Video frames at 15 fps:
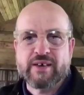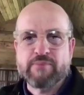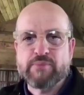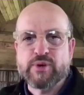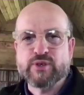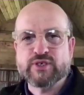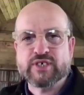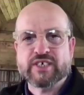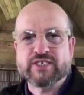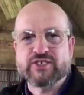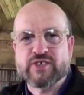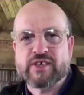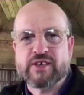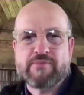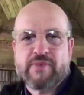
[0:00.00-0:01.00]

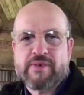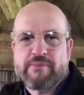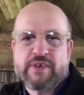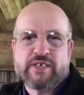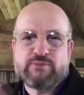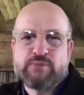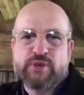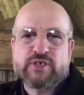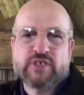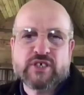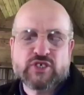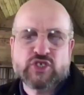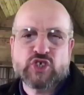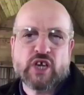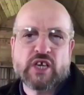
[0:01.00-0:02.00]
it means music
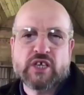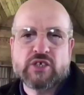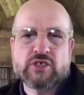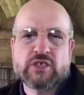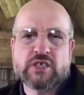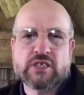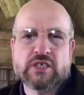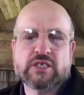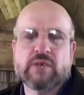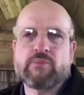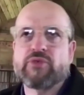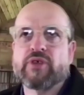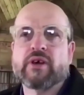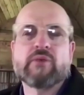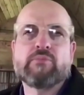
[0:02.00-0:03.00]
has changed into
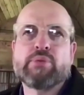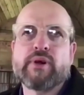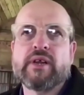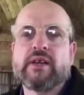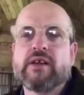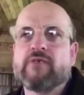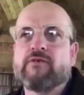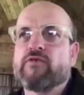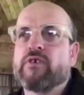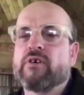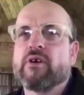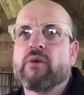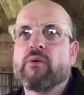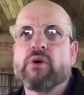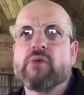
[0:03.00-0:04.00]
something completely
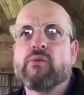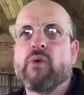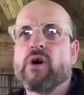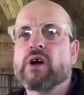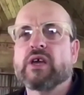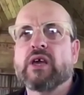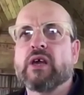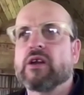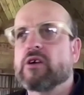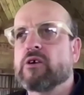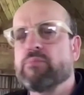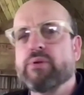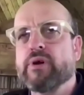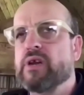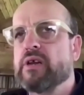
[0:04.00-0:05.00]
different, and we're working in a
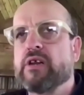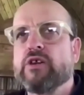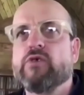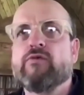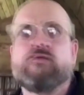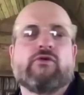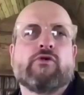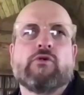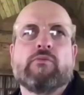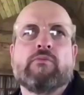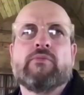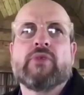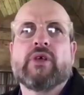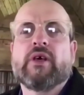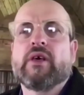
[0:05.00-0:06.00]
completely new form.
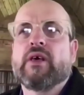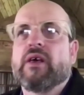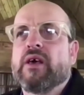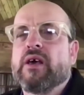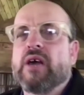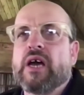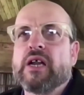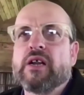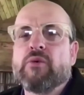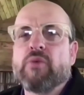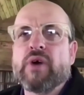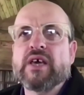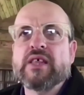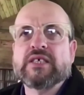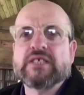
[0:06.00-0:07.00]
And in a
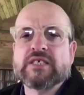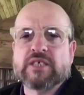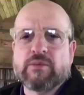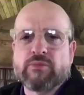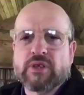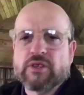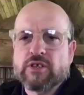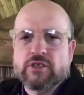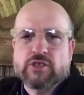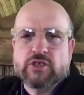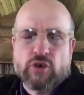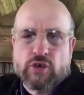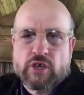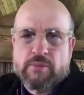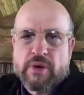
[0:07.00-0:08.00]
way, this is something that
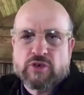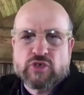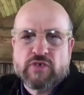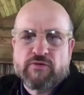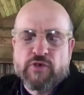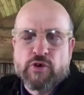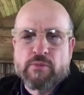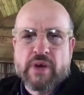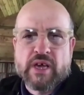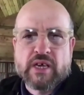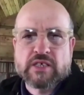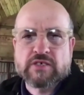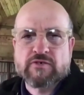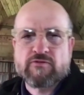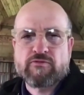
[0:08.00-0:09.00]
documentary
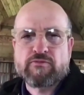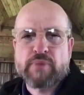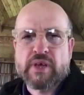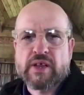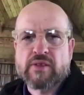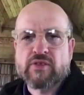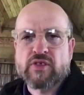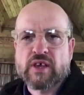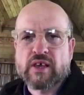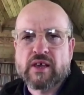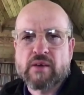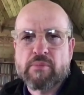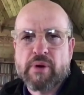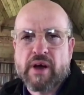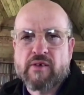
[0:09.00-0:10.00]
filmmakers have been thinking
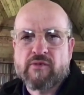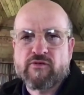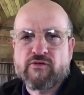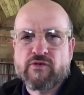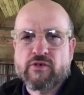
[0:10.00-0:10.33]
about